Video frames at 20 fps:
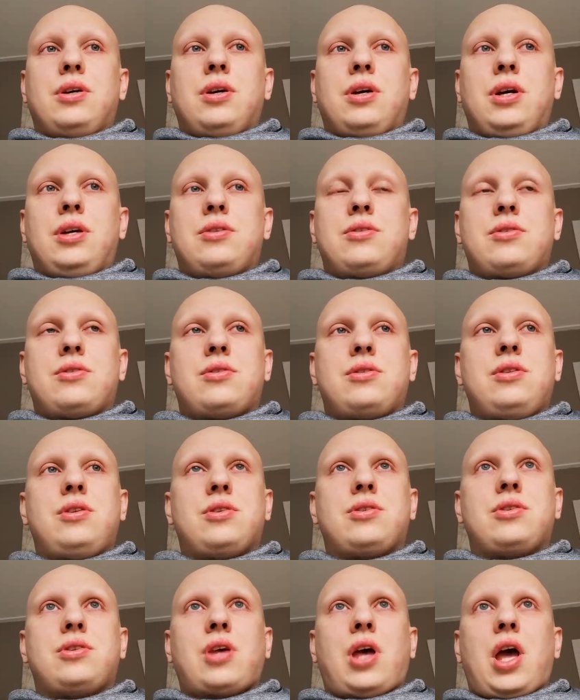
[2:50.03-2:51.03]
It's the
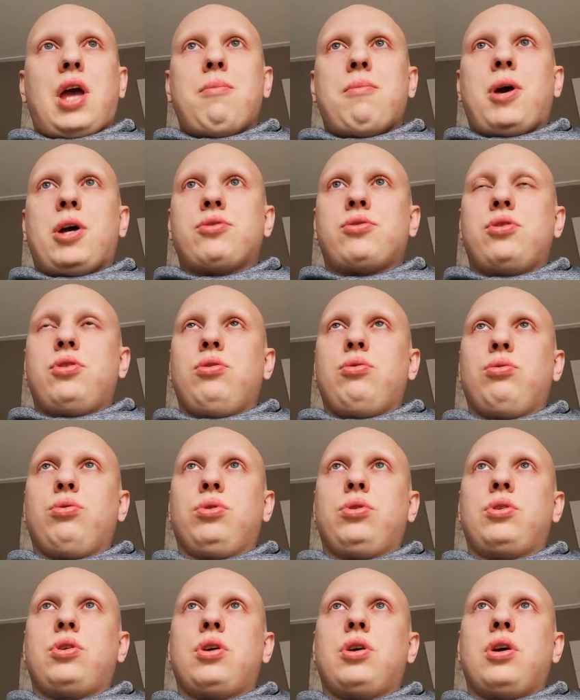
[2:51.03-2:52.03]
same as you
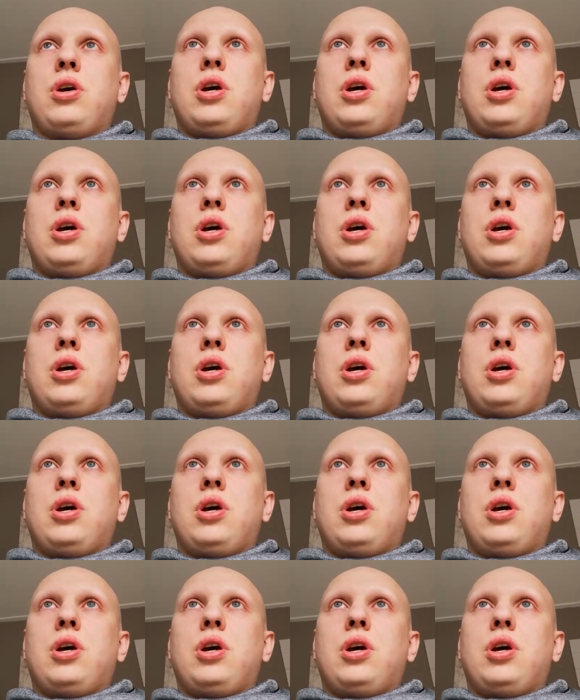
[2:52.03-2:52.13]
would